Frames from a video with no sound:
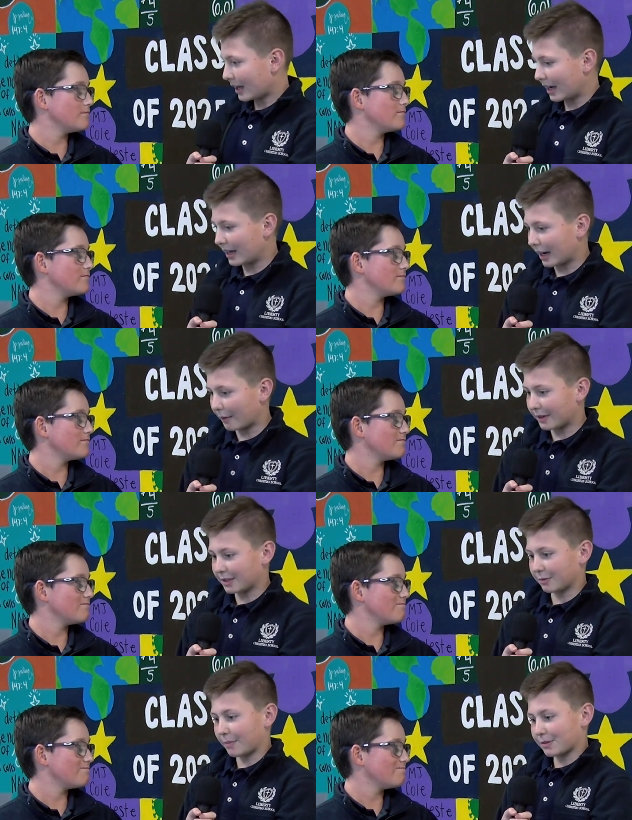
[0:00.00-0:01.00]
Speaker 1: and how we get
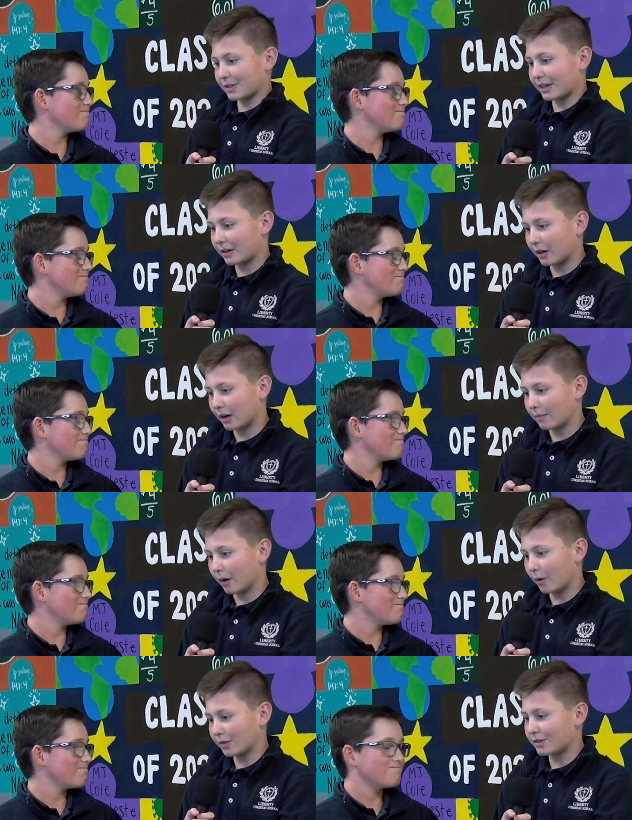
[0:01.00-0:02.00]
to represent um,
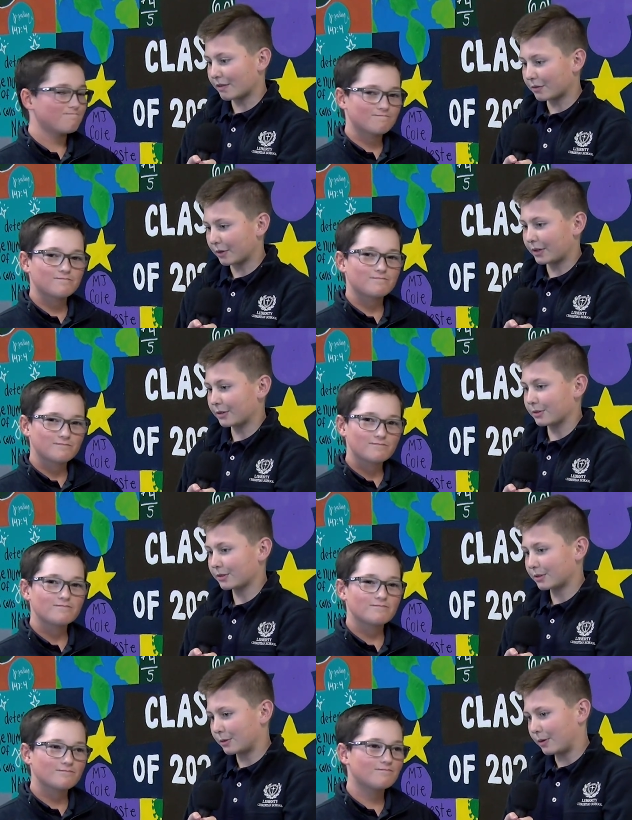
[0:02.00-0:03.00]
all the seventh graders
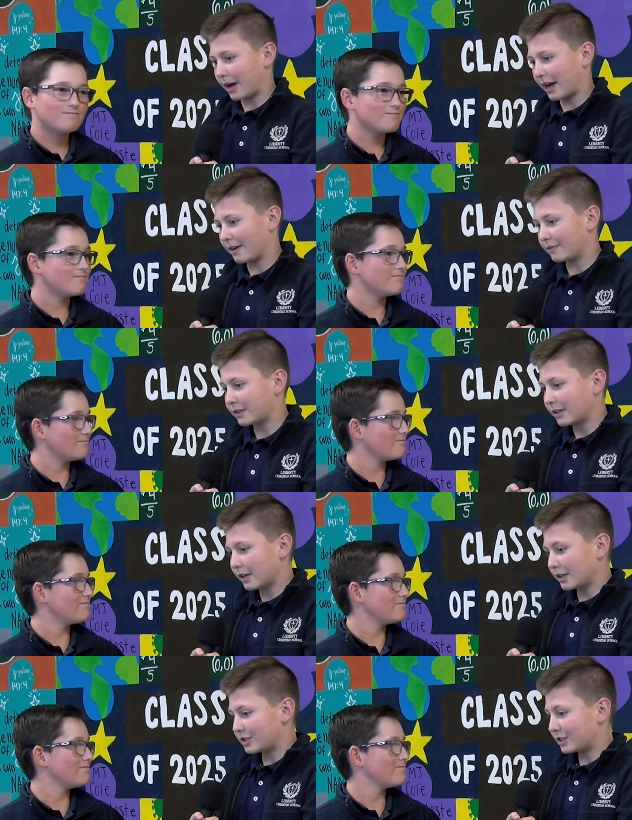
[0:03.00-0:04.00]
who have
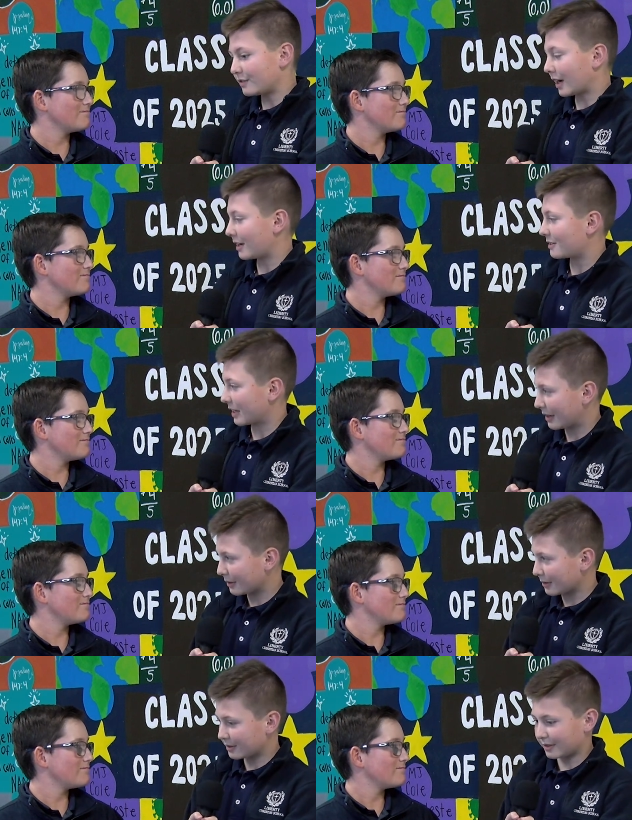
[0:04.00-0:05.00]
achieved high
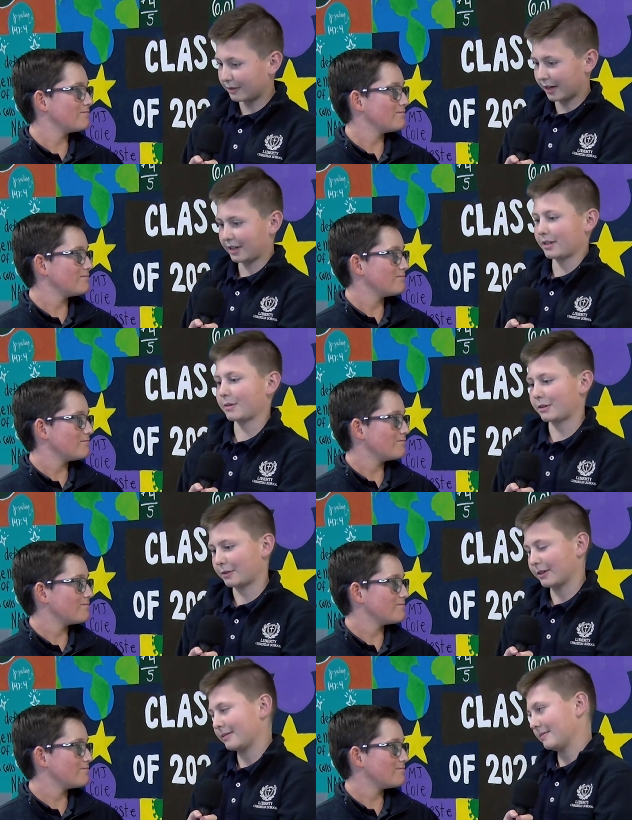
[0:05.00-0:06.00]
standards in their academic career.